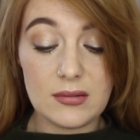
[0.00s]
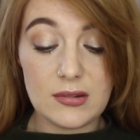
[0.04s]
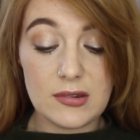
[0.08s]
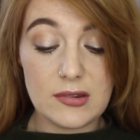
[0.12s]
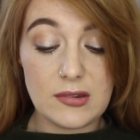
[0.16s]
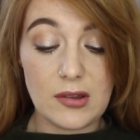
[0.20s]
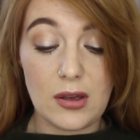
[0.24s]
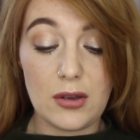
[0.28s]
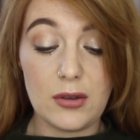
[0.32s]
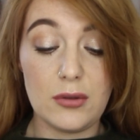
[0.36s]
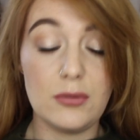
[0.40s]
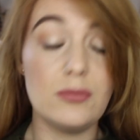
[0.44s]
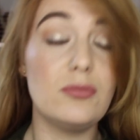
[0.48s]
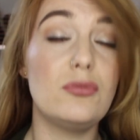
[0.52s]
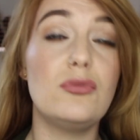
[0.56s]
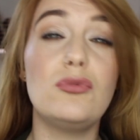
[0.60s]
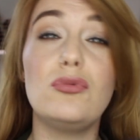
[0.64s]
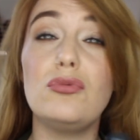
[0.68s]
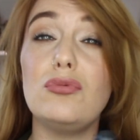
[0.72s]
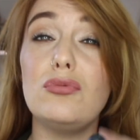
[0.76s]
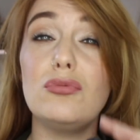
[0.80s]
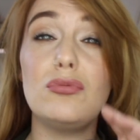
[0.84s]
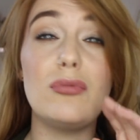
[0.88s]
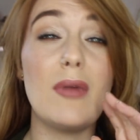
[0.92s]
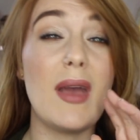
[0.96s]
So
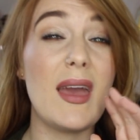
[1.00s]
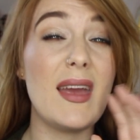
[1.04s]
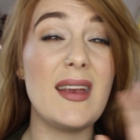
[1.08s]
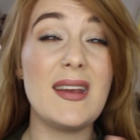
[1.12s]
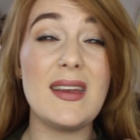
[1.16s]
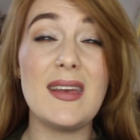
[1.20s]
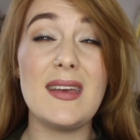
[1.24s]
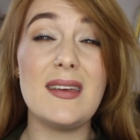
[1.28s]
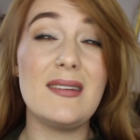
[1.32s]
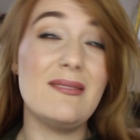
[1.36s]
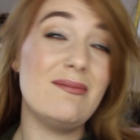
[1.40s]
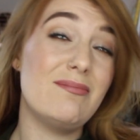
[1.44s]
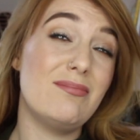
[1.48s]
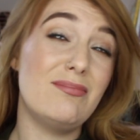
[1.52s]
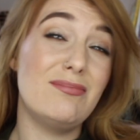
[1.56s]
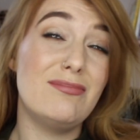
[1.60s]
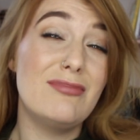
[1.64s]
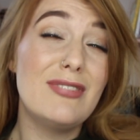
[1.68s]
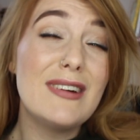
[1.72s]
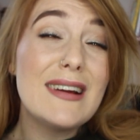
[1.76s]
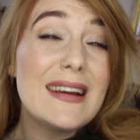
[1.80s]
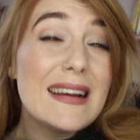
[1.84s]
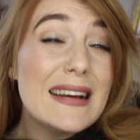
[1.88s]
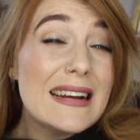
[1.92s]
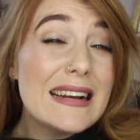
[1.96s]

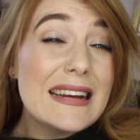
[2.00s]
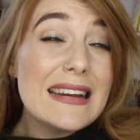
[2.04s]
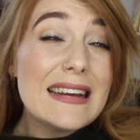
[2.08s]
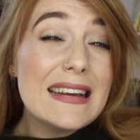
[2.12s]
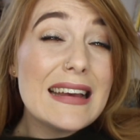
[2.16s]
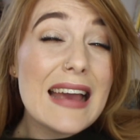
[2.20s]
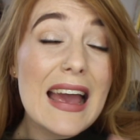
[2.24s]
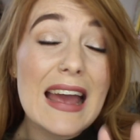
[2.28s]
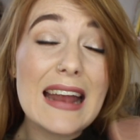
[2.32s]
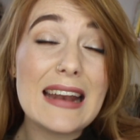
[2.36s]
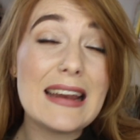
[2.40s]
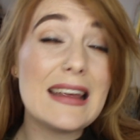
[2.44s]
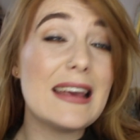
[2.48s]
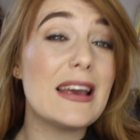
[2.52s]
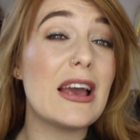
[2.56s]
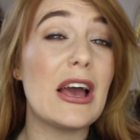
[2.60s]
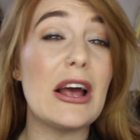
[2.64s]
any